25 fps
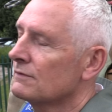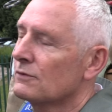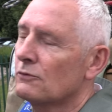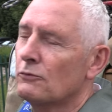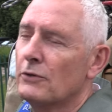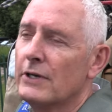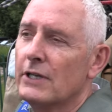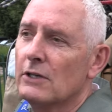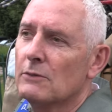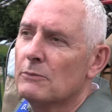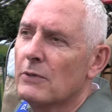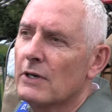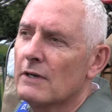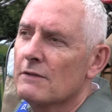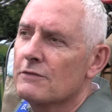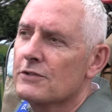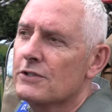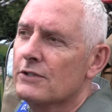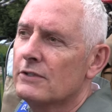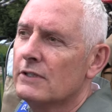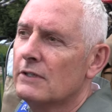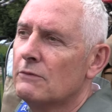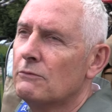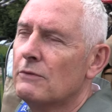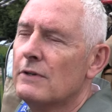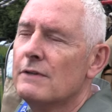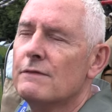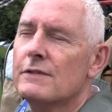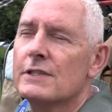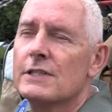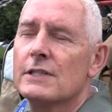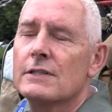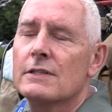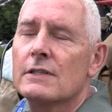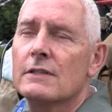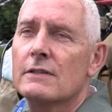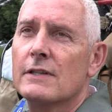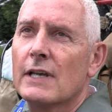for real, but I've certainly
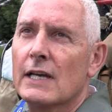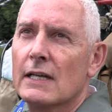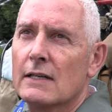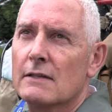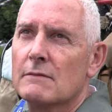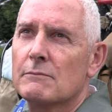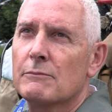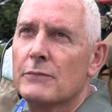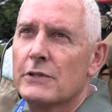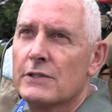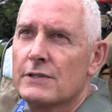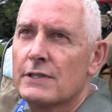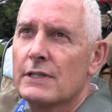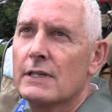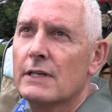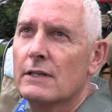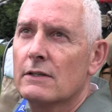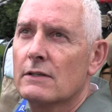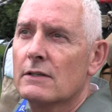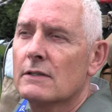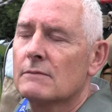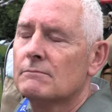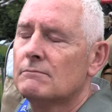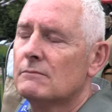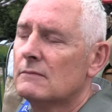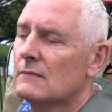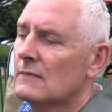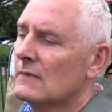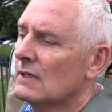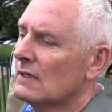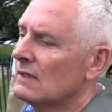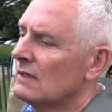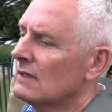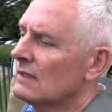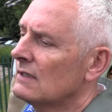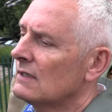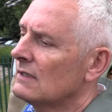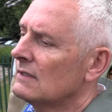revisited that particular
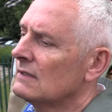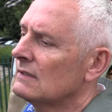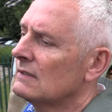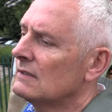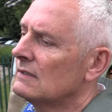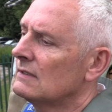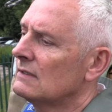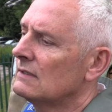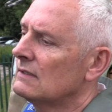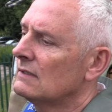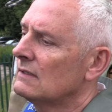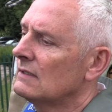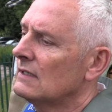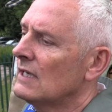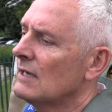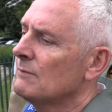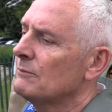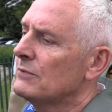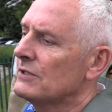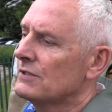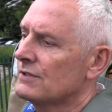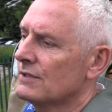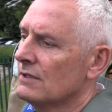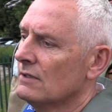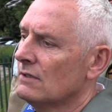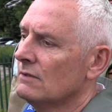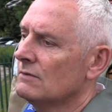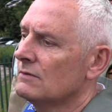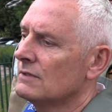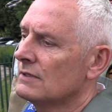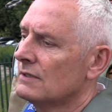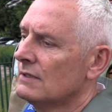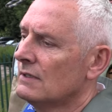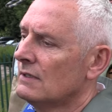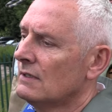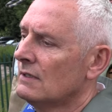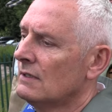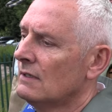episode
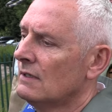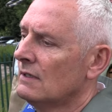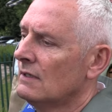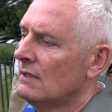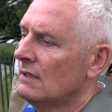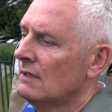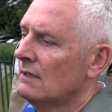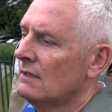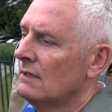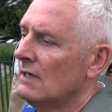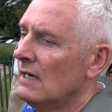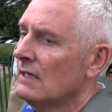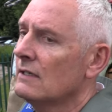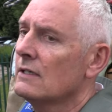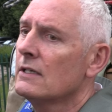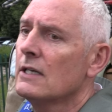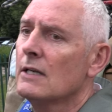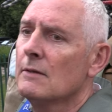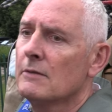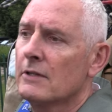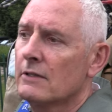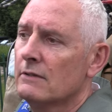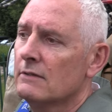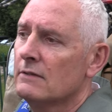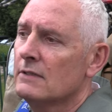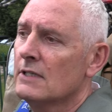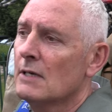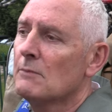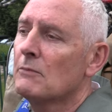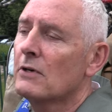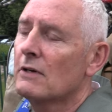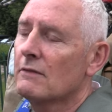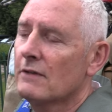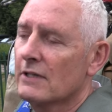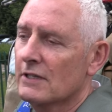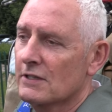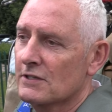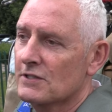and a
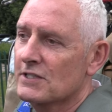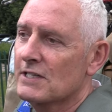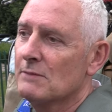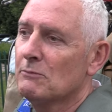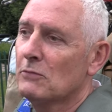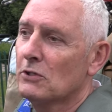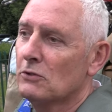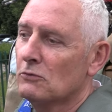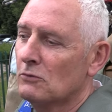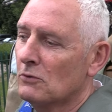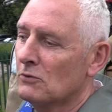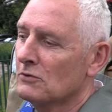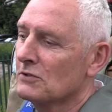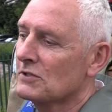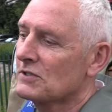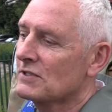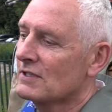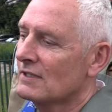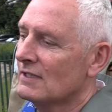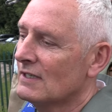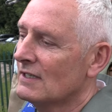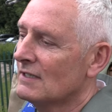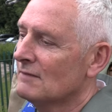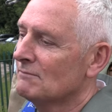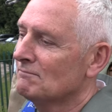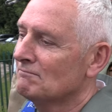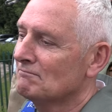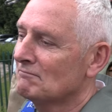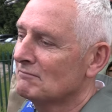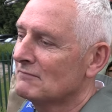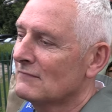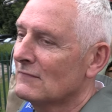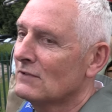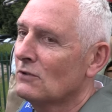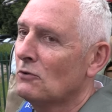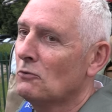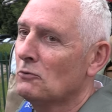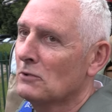number of other similar ones.
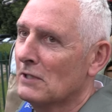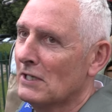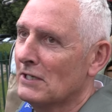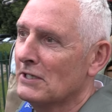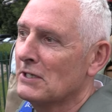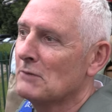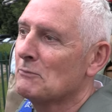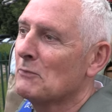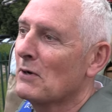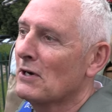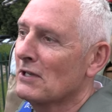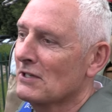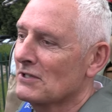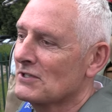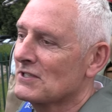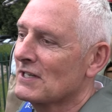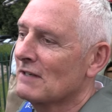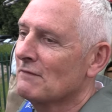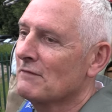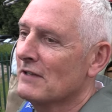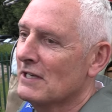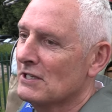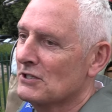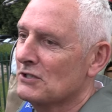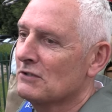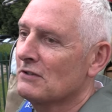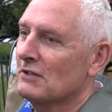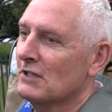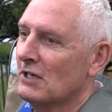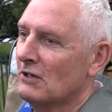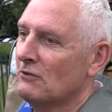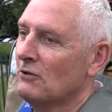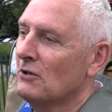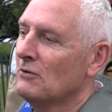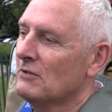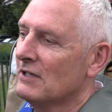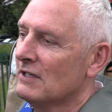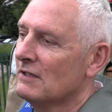All Lightning pilots have
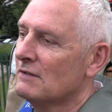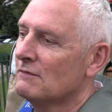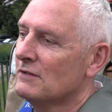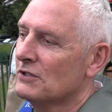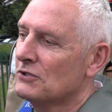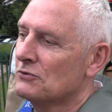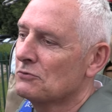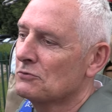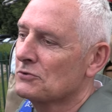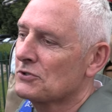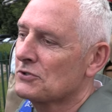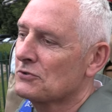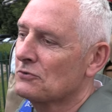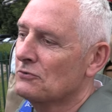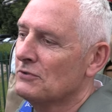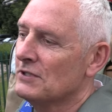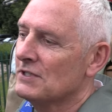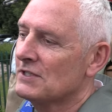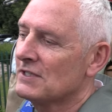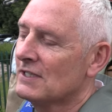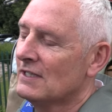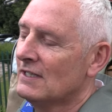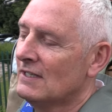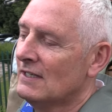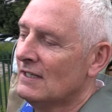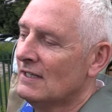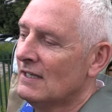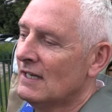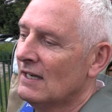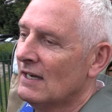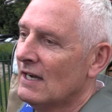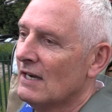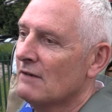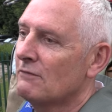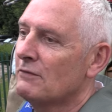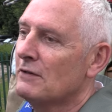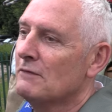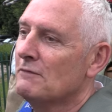their own individual stories.
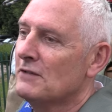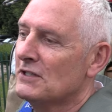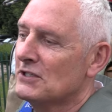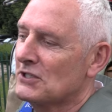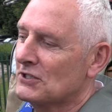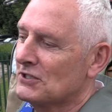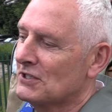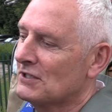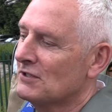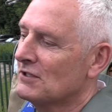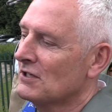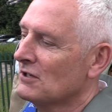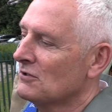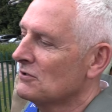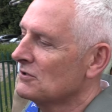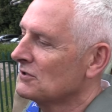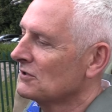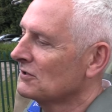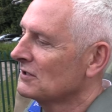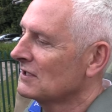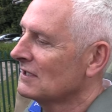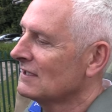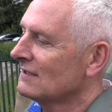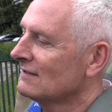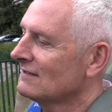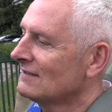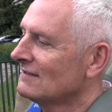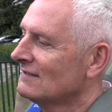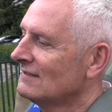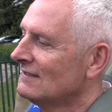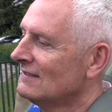I've revisited those on